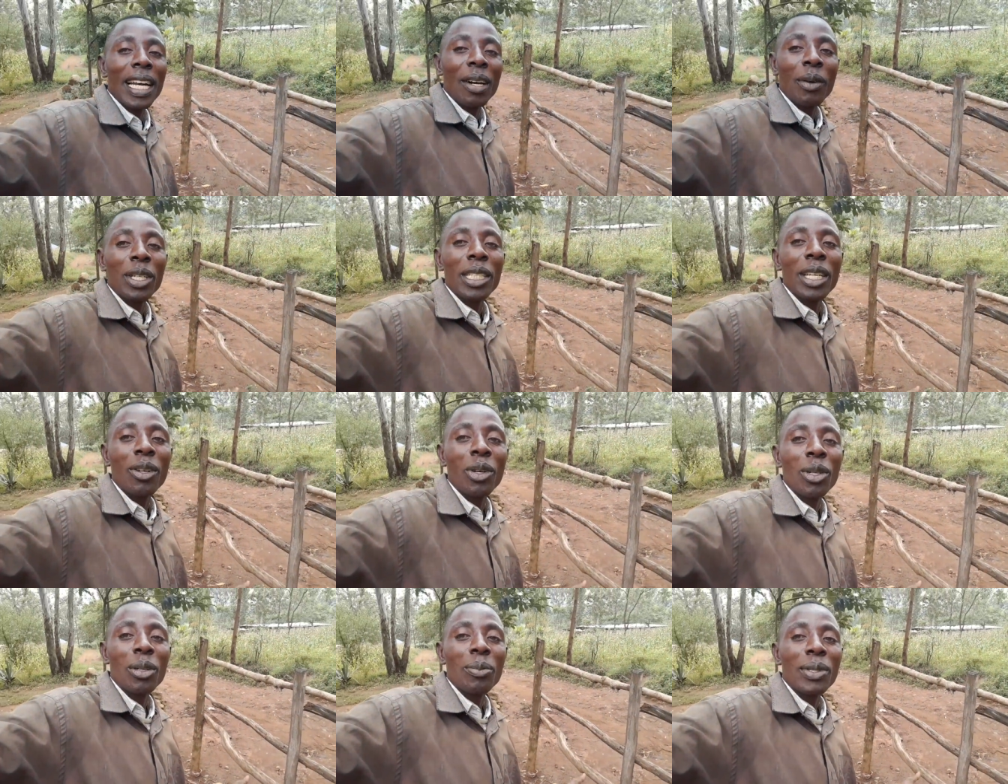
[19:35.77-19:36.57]
language, they
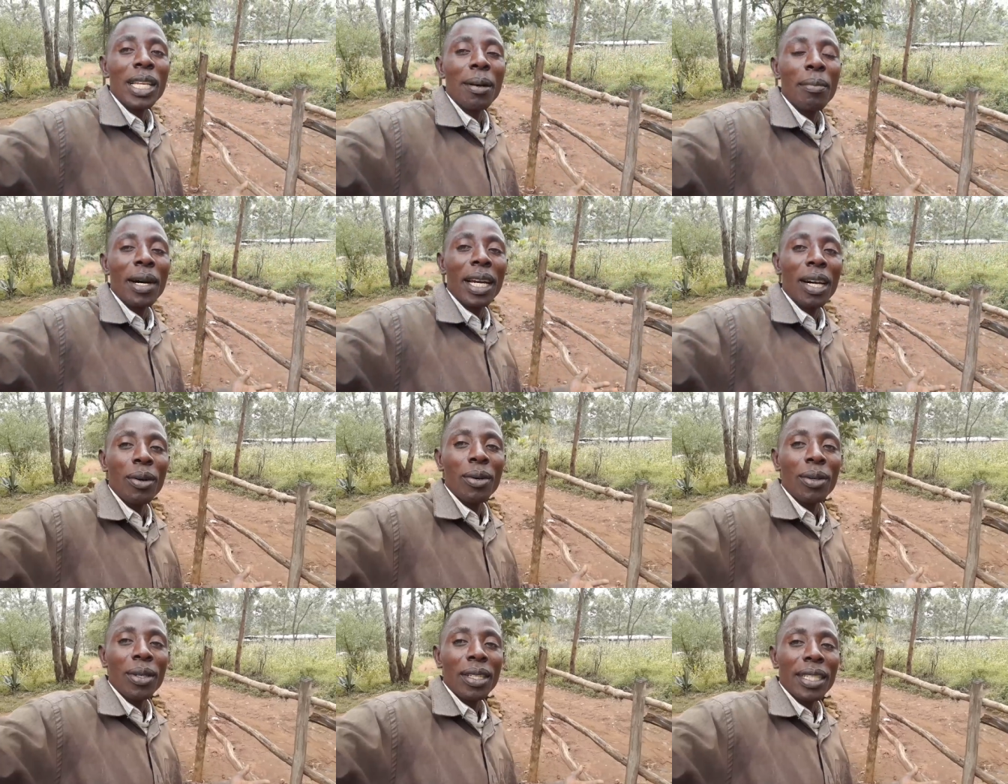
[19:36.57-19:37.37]
call
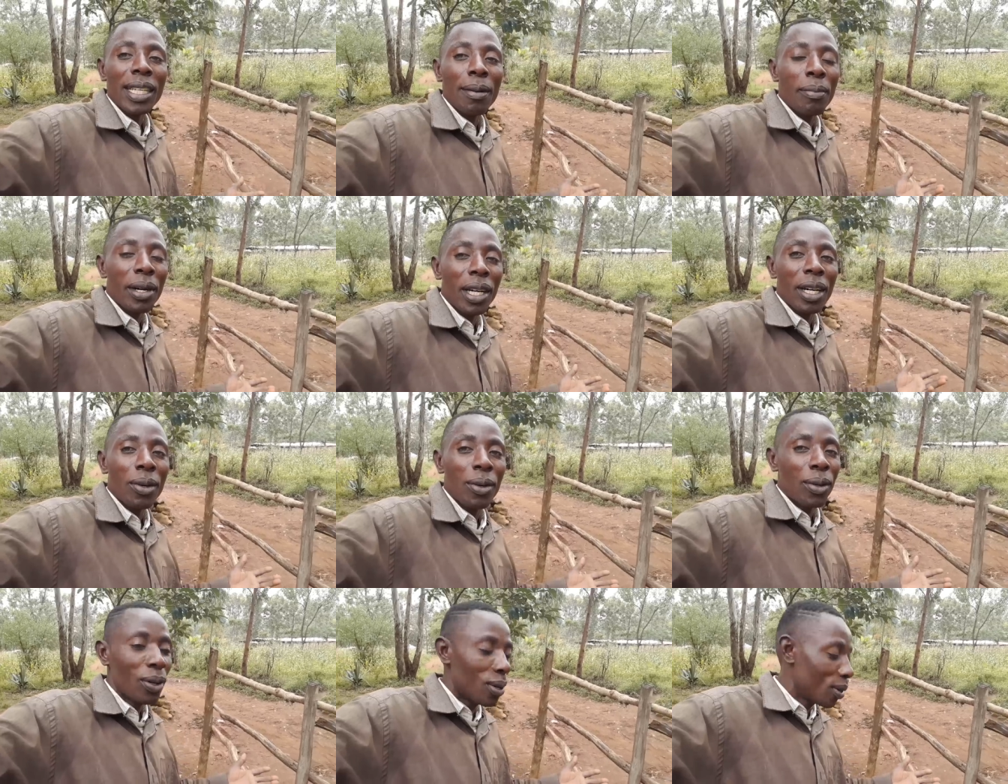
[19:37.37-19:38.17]
sambarao.
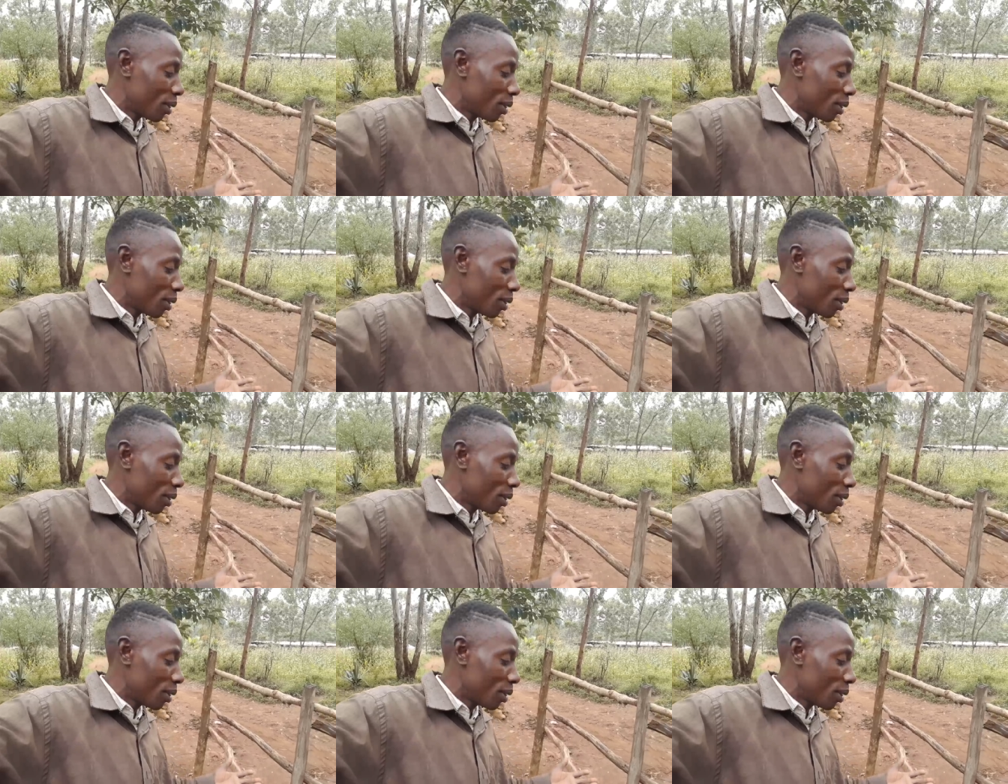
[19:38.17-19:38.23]
Sambarao.